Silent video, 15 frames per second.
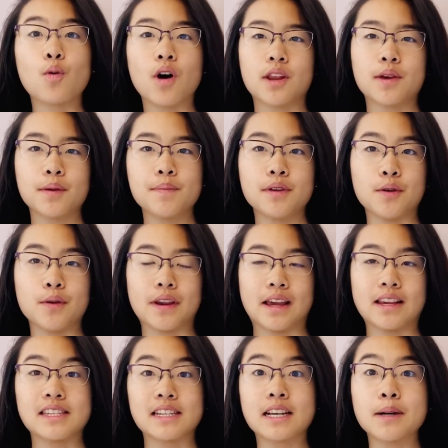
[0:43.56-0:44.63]
quantum
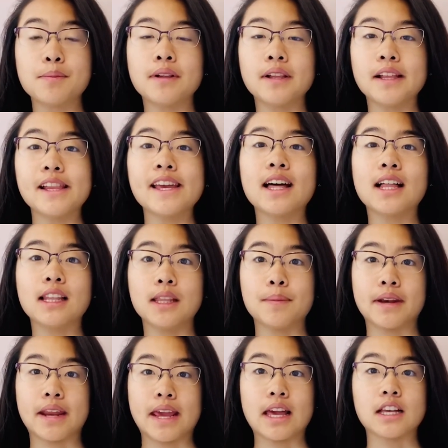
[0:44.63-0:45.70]
computing to completely
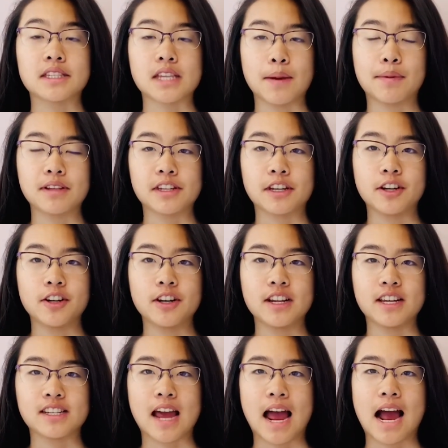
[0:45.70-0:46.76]
eliminate
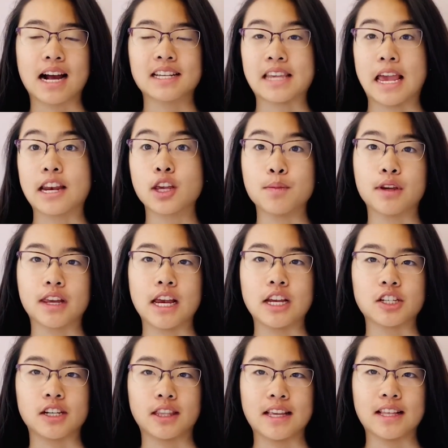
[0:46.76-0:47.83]
cybersecurity attacks and
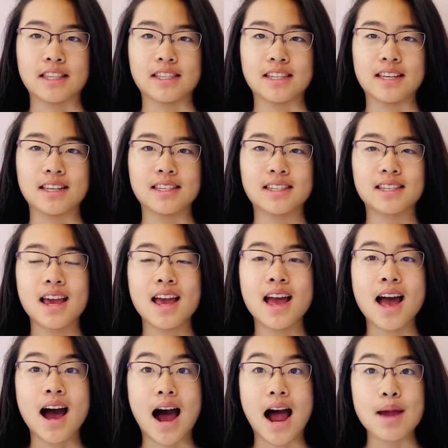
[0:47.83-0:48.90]
communication latencies.
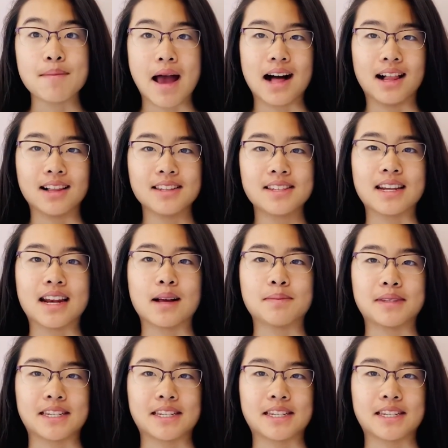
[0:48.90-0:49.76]
I'm Alice and I'm